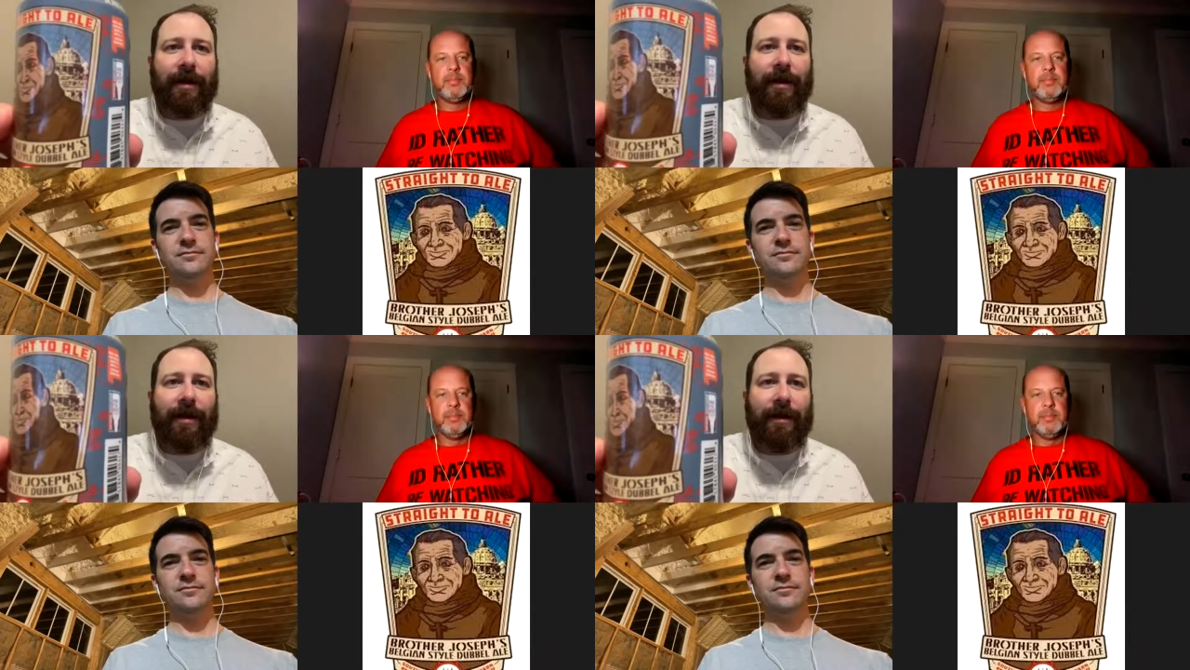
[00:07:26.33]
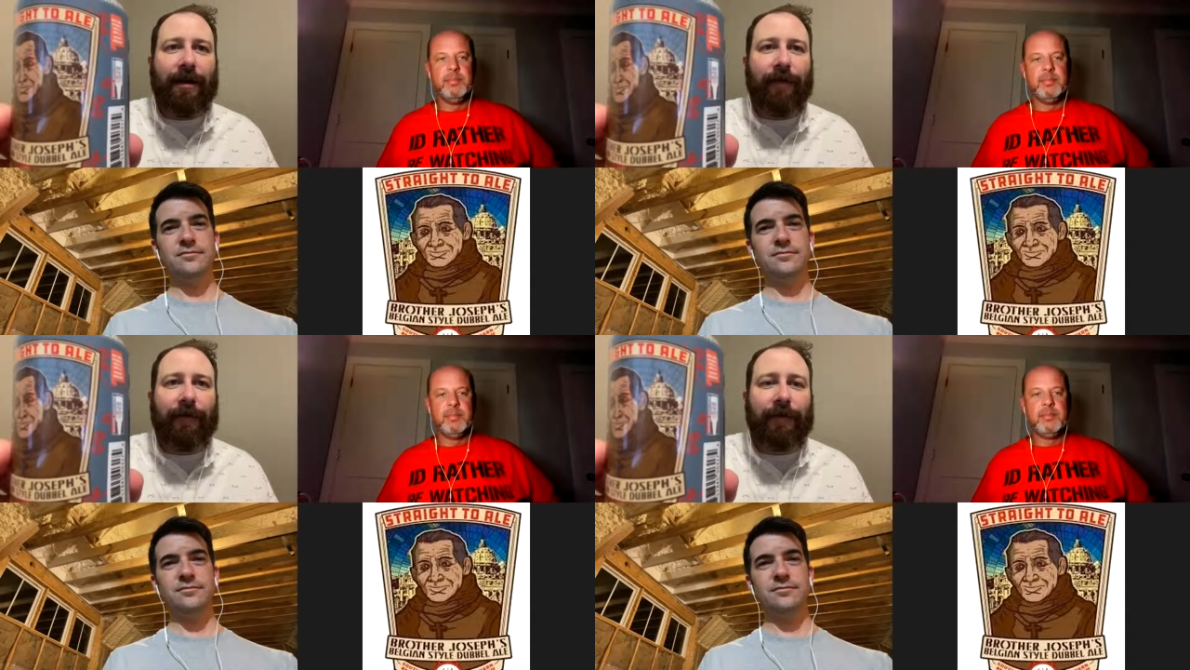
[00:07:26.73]

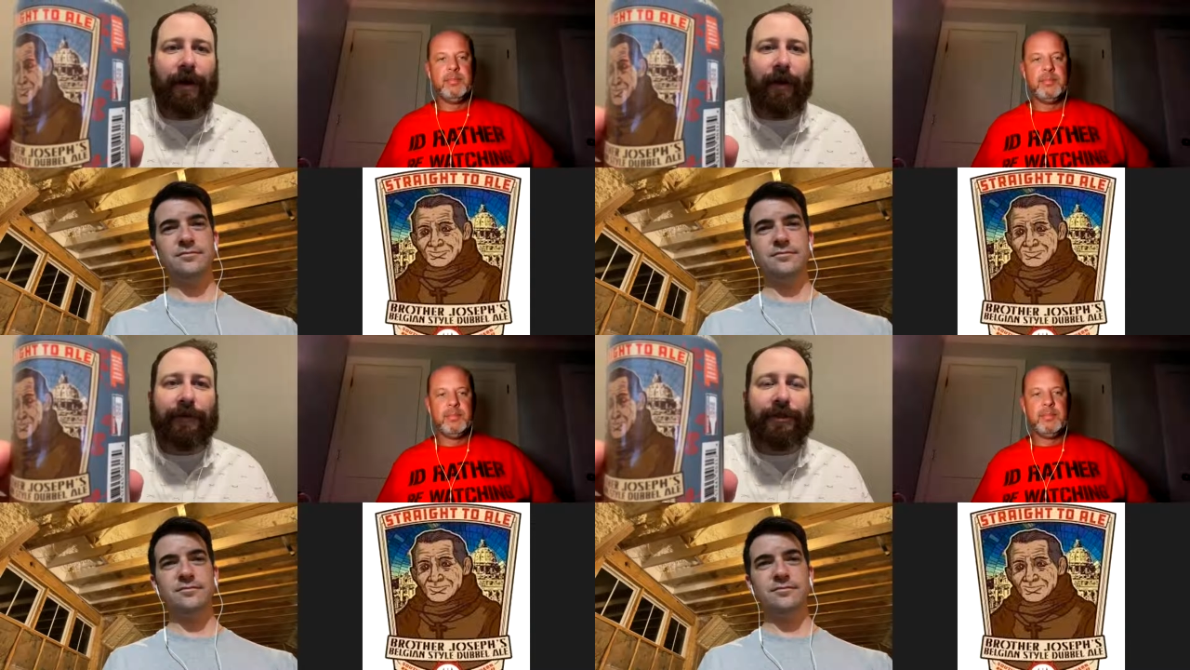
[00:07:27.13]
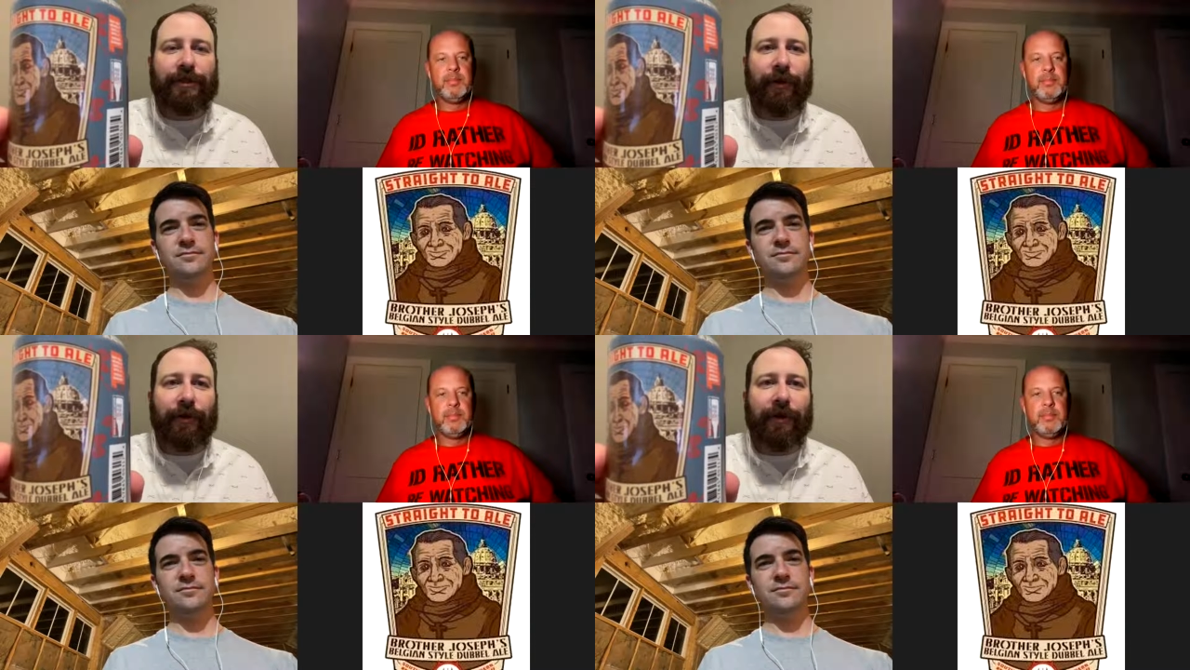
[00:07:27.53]
Speaker 1: over over his
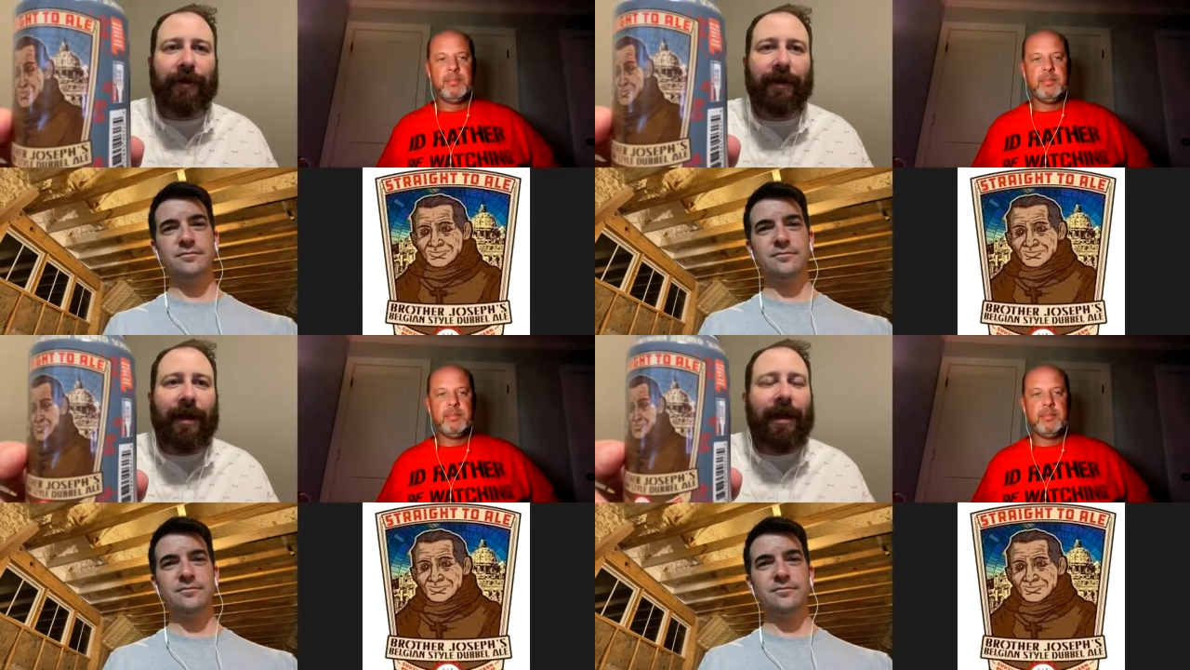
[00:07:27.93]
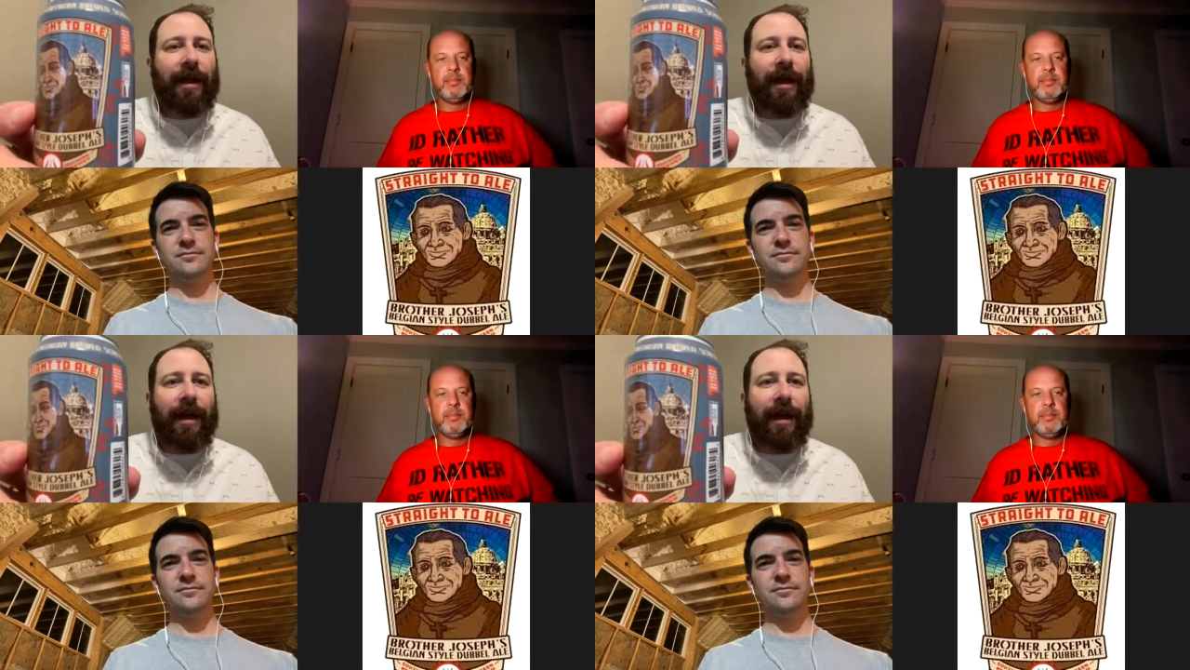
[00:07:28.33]
shoulder,
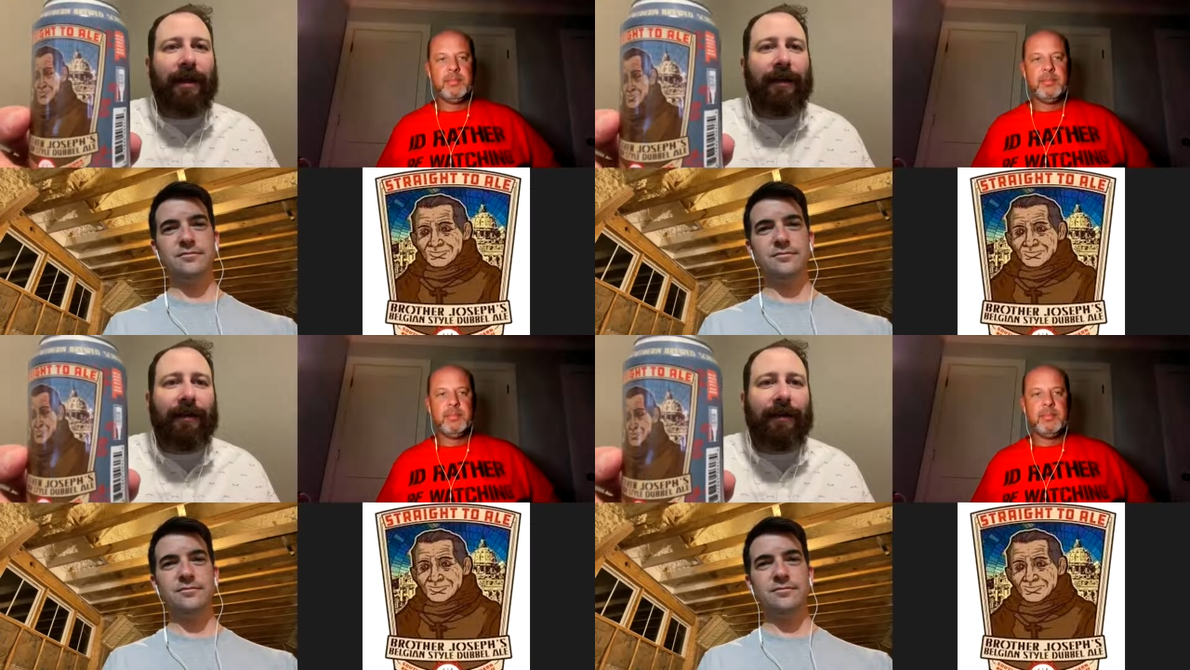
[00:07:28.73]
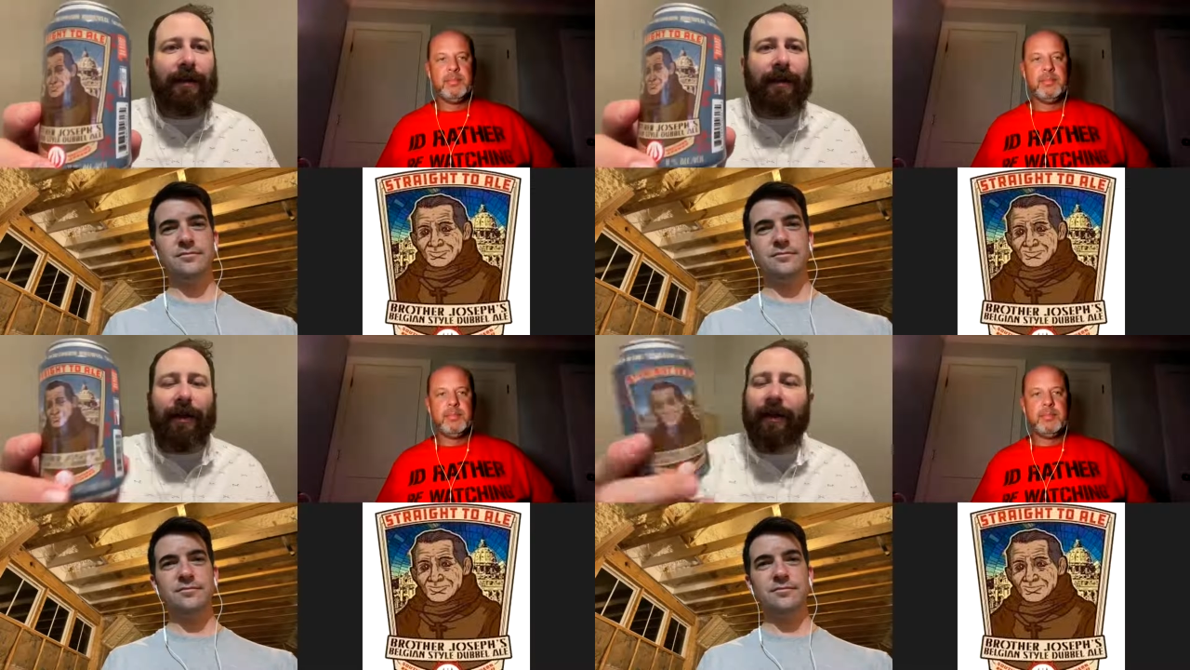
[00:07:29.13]
and
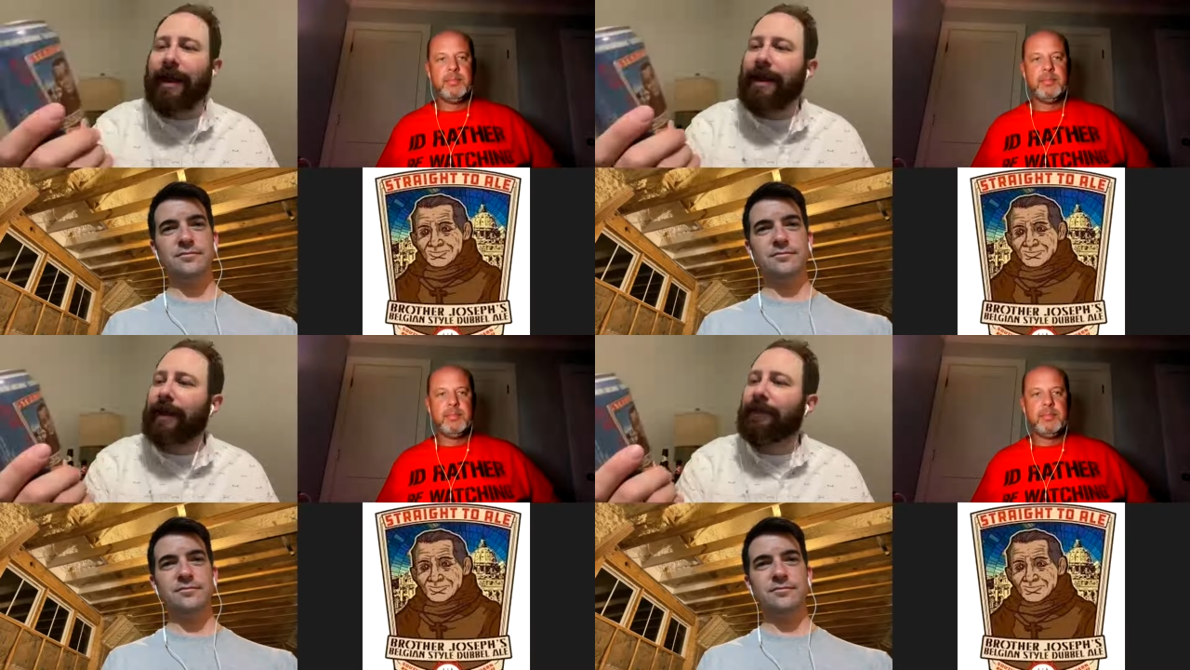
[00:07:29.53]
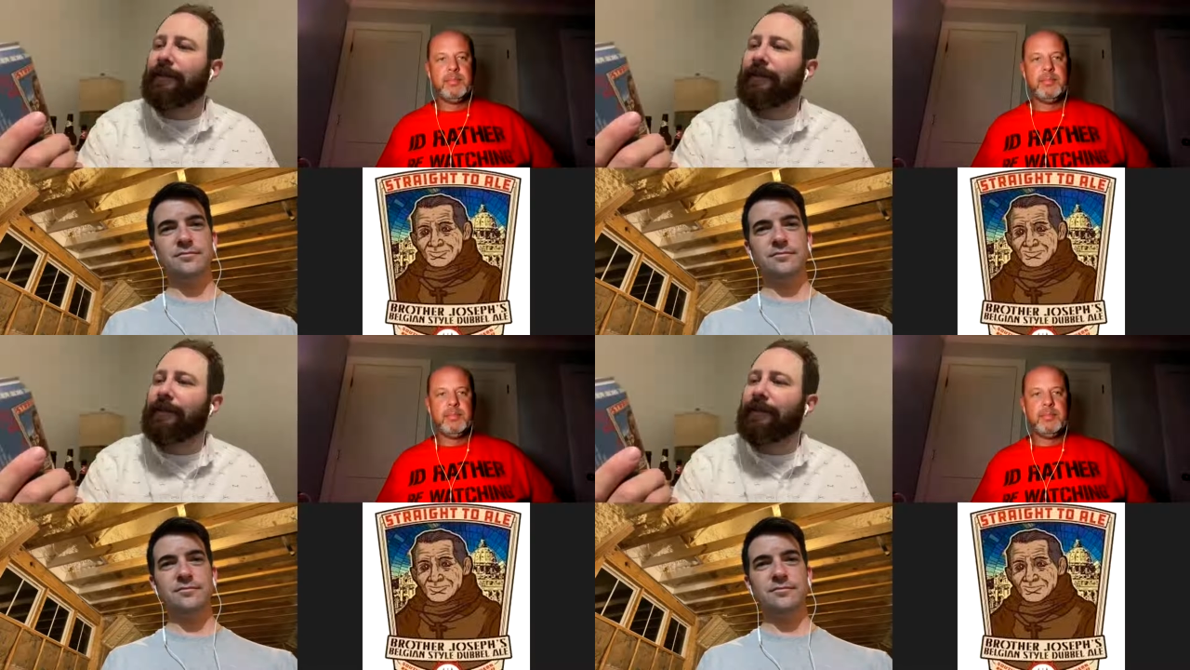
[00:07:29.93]
you know, Andy,